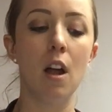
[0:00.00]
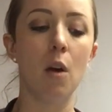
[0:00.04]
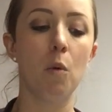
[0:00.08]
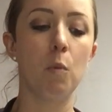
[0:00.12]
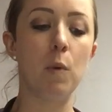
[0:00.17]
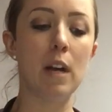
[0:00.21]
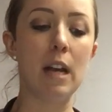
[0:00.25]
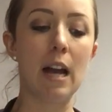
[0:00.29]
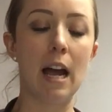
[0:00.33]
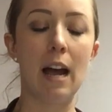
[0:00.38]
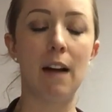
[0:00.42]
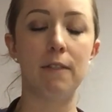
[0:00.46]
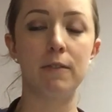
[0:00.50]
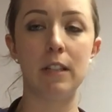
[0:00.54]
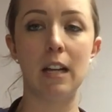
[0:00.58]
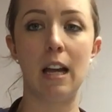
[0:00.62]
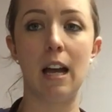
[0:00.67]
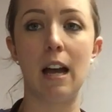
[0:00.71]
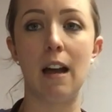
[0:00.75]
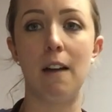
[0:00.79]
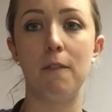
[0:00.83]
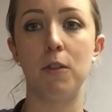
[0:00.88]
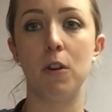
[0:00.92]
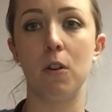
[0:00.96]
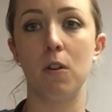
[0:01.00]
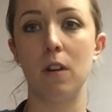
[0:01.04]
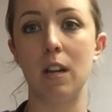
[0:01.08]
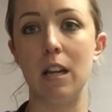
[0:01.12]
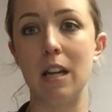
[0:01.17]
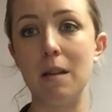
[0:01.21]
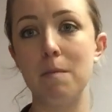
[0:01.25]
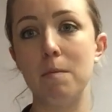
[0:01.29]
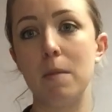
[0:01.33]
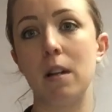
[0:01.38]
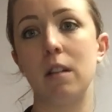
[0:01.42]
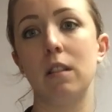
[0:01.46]
We'd have to have your
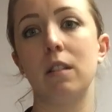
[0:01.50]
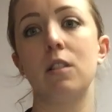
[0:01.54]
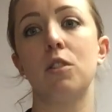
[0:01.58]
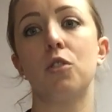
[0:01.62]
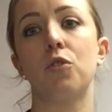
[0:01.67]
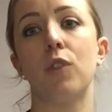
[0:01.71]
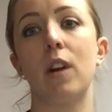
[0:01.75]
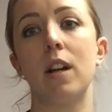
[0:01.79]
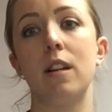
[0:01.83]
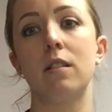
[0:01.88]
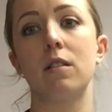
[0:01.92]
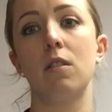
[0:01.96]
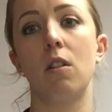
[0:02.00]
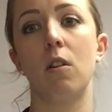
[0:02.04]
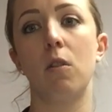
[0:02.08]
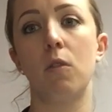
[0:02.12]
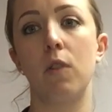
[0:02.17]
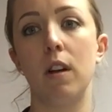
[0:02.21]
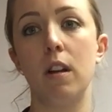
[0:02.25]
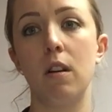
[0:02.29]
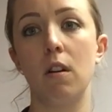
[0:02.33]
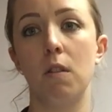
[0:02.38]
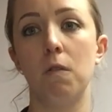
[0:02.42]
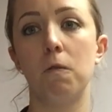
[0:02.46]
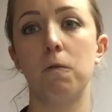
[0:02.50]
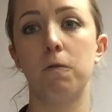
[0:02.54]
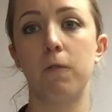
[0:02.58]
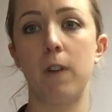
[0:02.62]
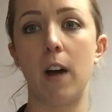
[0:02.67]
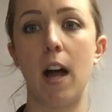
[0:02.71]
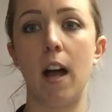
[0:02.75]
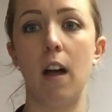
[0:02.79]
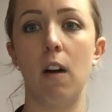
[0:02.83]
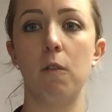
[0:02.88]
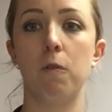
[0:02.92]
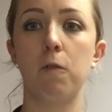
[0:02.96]
email address already on
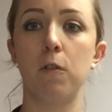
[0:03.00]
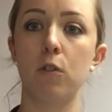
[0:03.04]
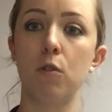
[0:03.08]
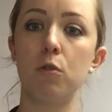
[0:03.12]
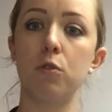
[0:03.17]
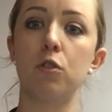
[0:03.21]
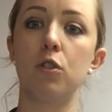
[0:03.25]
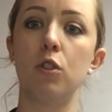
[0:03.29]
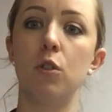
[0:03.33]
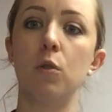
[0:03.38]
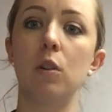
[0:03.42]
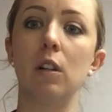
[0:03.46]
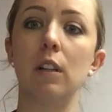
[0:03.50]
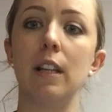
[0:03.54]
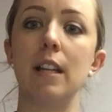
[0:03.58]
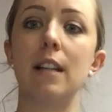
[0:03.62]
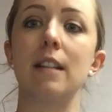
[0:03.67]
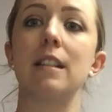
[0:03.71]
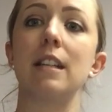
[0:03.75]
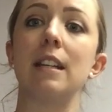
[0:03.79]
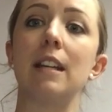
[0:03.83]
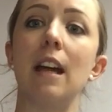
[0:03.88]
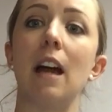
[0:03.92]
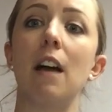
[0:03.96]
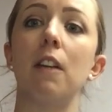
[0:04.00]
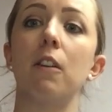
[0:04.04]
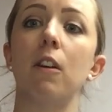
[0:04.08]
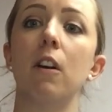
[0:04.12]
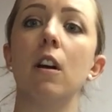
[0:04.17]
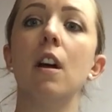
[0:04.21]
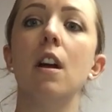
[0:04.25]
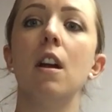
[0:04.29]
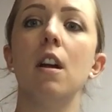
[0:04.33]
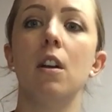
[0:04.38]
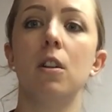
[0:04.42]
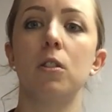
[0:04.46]
file for those two to link
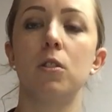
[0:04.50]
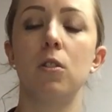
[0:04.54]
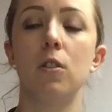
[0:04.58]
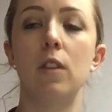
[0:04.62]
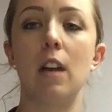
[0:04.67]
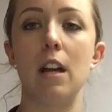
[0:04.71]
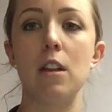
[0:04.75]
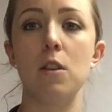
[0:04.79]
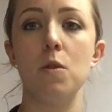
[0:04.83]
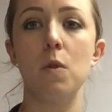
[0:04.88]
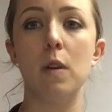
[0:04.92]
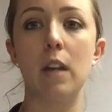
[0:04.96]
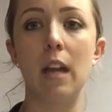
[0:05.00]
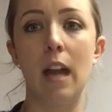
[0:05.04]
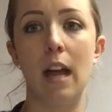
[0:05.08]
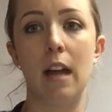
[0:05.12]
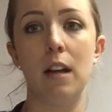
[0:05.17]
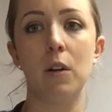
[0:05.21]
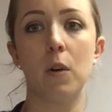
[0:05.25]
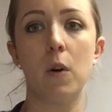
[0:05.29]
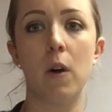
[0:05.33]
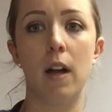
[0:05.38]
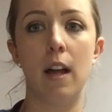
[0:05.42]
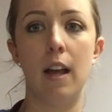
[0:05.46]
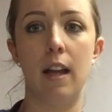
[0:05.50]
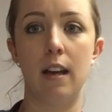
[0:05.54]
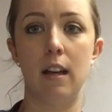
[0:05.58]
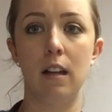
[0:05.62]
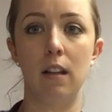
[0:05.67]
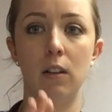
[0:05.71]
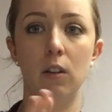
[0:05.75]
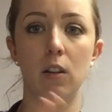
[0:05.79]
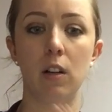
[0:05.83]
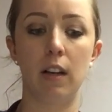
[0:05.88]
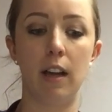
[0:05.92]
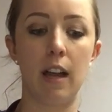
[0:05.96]
together so that you can go ahead
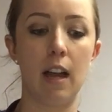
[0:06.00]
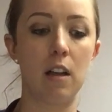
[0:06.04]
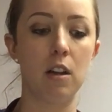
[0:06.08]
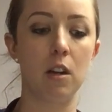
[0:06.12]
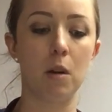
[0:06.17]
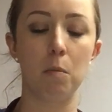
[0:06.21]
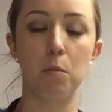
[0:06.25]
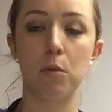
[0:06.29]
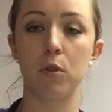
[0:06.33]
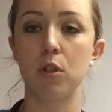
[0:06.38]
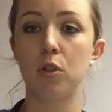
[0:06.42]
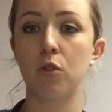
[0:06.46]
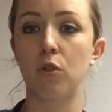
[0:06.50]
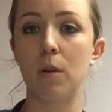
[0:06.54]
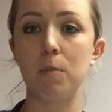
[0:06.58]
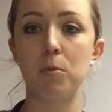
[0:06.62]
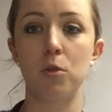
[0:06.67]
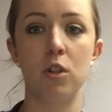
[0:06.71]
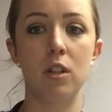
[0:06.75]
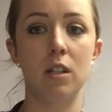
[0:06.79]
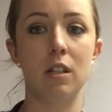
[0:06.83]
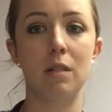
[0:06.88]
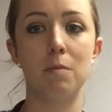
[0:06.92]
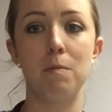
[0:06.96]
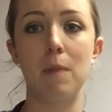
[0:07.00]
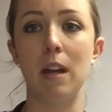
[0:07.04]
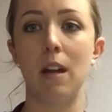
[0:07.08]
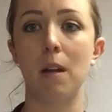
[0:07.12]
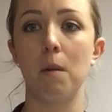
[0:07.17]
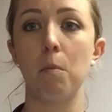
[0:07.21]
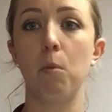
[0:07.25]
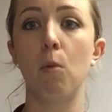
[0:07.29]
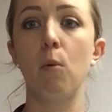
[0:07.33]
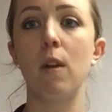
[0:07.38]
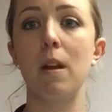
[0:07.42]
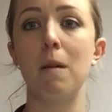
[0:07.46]
and look at your prescriptions, make
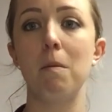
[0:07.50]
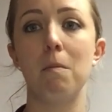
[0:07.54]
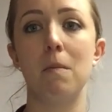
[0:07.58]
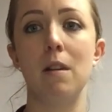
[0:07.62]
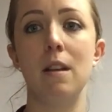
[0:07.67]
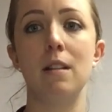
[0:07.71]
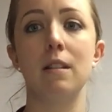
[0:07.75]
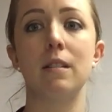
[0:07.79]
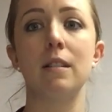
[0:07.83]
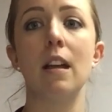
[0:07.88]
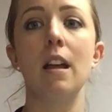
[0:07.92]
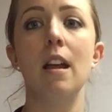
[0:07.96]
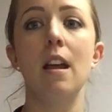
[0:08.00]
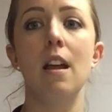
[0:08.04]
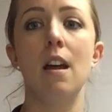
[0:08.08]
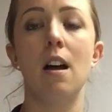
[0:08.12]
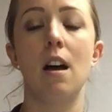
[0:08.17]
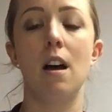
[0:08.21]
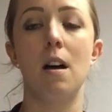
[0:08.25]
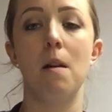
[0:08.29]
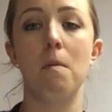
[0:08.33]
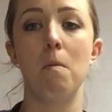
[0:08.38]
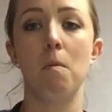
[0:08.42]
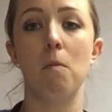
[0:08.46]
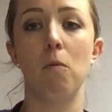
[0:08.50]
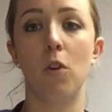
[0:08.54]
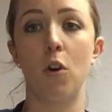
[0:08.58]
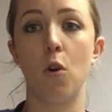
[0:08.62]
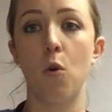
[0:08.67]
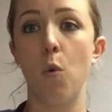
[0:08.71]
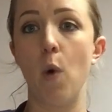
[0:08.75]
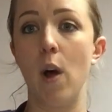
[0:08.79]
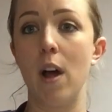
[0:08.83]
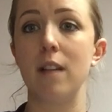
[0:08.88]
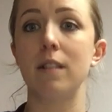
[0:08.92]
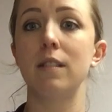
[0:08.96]
appointments,
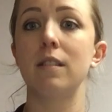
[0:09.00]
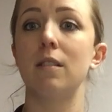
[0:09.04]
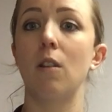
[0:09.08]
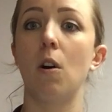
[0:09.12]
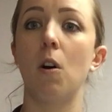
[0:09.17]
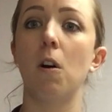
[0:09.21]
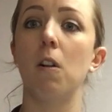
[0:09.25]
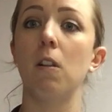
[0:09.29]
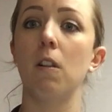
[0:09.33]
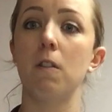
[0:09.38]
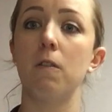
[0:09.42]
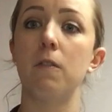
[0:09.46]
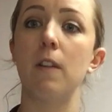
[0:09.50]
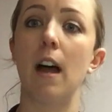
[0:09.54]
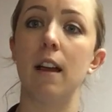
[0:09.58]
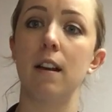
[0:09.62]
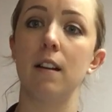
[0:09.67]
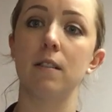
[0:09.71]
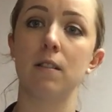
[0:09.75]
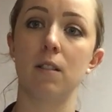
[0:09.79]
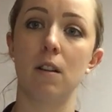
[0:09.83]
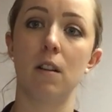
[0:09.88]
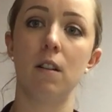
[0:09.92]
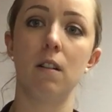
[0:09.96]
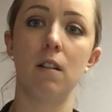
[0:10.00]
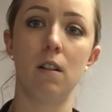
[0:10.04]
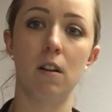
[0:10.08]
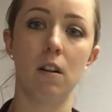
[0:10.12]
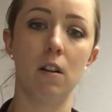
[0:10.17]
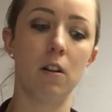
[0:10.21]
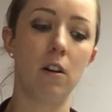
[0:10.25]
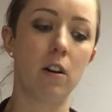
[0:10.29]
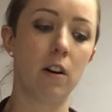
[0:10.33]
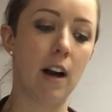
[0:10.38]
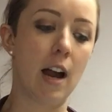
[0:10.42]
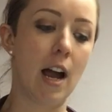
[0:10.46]
requests. All of that is on
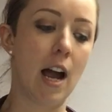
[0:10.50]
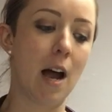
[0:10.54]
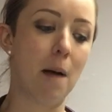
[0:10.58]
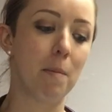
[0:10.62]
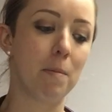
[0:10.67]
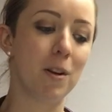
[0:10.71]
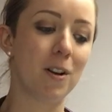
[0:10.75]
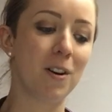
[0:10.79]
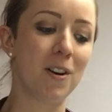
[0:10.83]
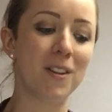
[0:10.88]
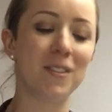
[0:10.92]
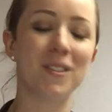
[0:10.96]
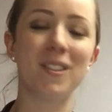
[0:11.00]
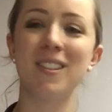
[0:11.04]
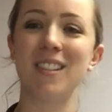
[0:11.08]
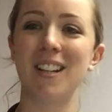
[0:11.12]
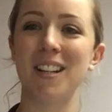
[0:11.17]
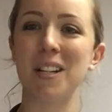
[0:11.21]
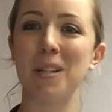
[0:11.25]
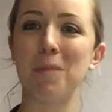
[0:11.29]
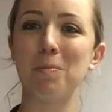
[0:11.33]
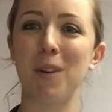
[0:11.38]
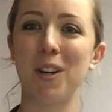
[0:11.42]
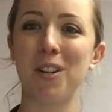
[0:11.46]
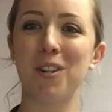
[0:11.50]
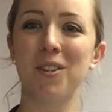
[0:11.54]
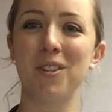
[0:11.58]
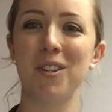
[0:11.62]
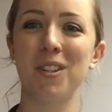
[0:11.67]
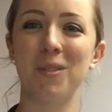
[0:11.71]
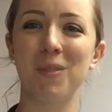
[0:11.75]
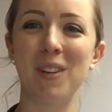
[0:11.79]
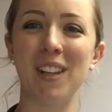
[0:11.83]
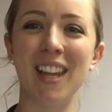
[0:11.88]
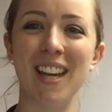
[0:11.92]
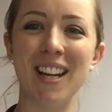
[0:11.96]
our app. You can also send us
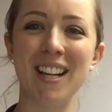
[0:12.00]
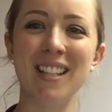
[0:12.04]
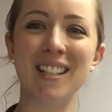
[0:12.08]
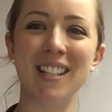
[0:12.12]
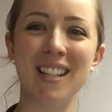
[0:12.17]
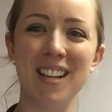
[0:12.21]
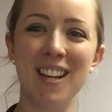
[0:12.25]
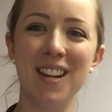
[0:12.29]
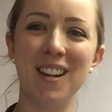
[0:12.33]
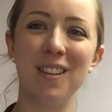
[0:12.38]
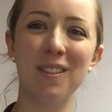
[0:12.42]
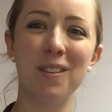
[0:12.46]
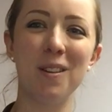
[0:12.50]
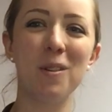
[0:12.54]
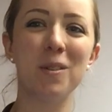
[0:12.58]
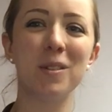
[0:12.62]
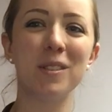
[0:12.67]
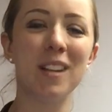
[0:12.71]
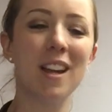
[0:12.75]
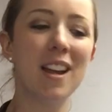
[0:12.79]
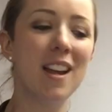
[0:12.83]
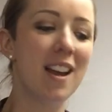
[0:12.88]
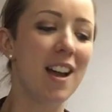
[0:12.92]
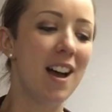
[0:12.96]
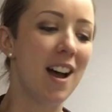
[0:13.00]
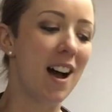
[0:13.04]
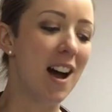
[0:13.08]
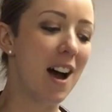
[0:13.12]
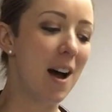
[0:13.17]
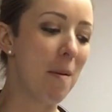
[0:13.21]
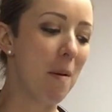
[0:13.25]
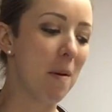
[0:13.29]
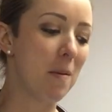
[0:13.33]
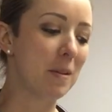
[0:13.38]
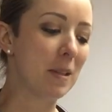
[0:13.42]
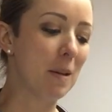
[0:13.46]
pictures. We like seeing those,
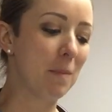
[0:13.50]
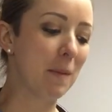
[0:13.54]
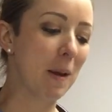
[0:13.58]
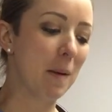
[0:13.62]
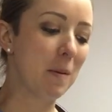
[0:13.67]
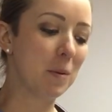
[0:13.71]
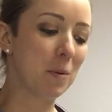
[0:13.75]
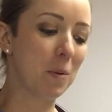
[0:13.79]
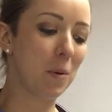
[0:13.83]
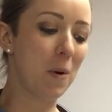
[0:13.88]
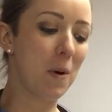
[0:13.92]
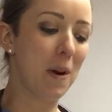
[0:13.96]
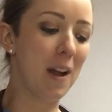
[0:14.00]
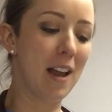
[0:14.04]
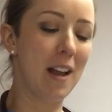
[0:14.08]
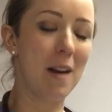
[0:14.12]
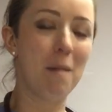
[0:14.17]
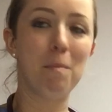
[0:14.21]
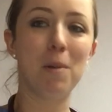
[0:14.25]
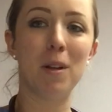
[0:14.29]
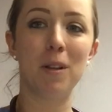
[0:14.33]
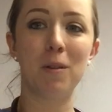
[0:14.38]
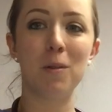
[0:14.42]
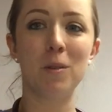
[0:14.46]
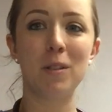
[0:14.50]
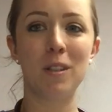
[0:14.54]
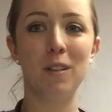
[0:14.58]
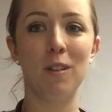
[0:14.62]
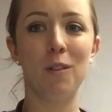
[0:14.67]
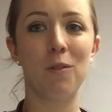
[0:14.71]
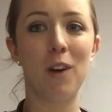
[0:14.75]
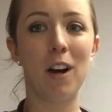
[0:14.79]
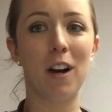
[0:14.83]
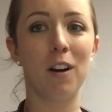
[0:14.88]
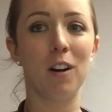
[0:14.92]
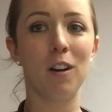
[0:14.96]
and sometimes we'll go ahead and put those on
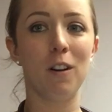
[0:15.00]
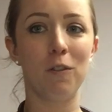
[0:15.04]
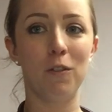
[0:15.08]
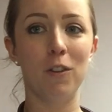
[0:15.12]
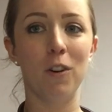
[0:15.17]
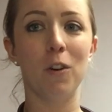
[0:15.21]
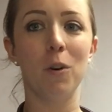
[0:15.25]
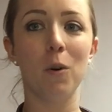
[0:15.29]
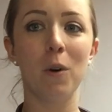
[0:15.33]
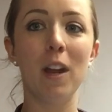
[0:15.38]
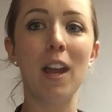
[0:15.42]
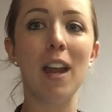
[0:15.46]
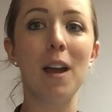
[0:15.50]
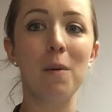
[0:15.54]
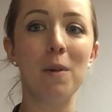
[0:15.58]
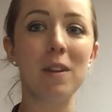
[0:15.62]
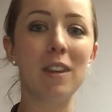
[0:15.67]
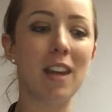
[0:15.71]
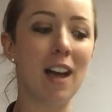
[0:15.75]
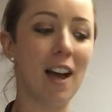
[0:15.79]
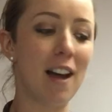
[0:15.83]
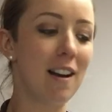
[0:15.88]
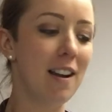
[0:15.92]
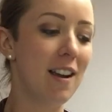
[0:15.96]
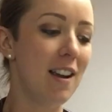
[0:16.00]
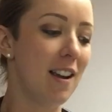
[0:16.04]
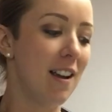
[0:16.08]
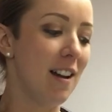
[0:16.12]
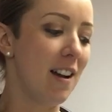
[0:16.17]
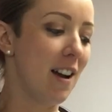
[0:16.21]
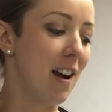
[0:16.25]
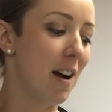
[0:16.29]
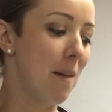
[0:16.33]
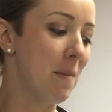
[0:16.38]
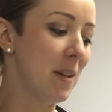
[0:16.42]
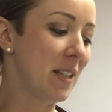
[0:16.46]
the record if you're okay with that.
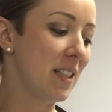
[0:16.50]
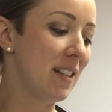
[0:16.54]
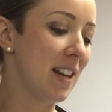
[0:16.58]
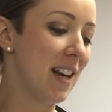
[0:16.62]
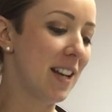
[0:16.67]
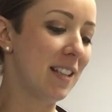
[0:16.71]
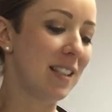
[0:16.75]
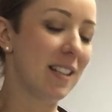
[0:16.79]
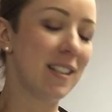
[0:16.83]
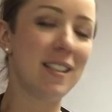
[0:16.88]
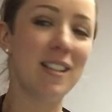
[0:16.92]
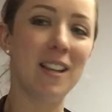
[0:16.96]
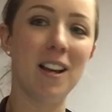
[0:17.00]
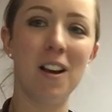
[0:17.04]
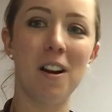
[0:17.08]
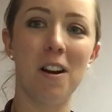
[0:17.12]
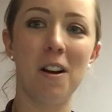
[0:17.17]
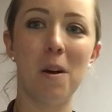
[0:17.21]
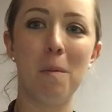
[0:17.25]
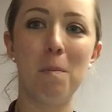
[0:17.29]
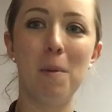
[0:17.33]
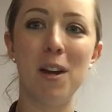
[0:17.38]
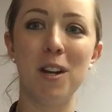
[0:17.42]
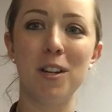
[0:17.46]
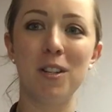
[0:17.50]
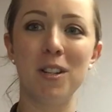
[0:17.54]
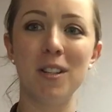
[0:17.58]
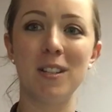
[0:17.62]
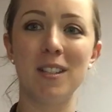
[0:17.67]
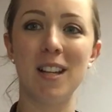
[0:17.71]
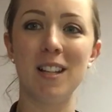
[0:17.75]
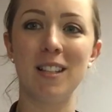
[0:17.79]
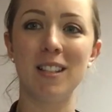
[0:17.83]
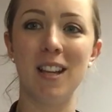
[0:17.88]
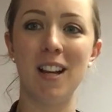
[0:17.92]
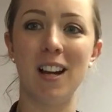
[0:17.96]
It's nice to see our
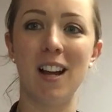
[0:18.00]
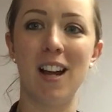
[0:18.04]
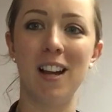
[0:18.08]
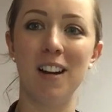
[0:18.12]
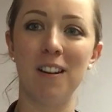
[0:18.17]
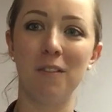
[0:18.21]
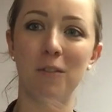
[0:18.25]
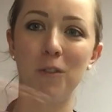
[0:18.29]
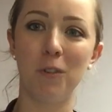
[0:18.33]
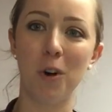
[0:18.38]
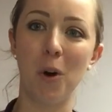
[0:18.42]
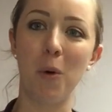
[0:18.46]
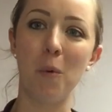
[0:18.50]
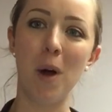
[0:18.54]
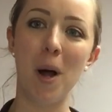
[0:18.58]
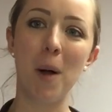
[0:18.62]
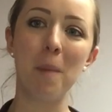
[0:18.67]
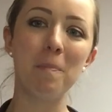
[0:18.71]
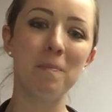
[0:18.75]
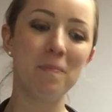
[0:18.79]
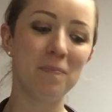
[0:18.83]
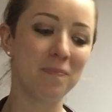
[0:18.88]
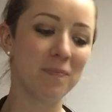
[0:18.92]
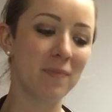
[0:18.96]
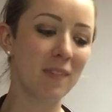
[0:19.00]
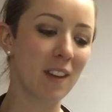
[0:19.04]
patients as they kind of grow up.